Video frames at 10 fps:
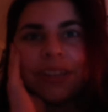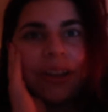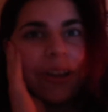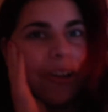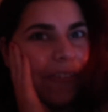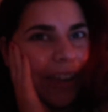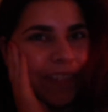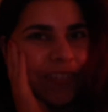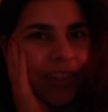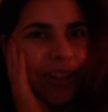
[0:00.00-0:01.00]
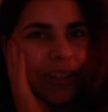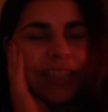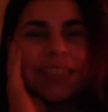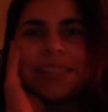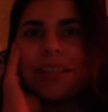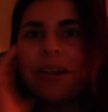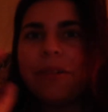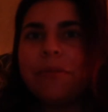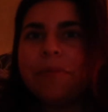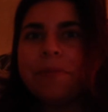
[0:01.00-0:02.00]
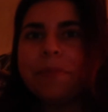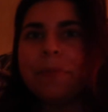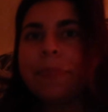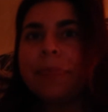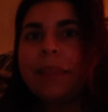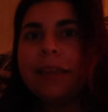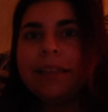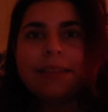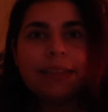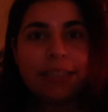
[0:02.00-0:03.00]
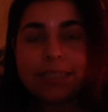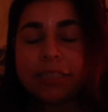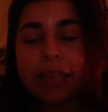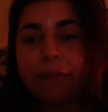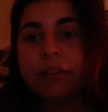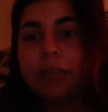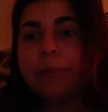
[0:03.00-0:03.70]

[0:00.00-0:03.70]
All right, vlog. So this has definitely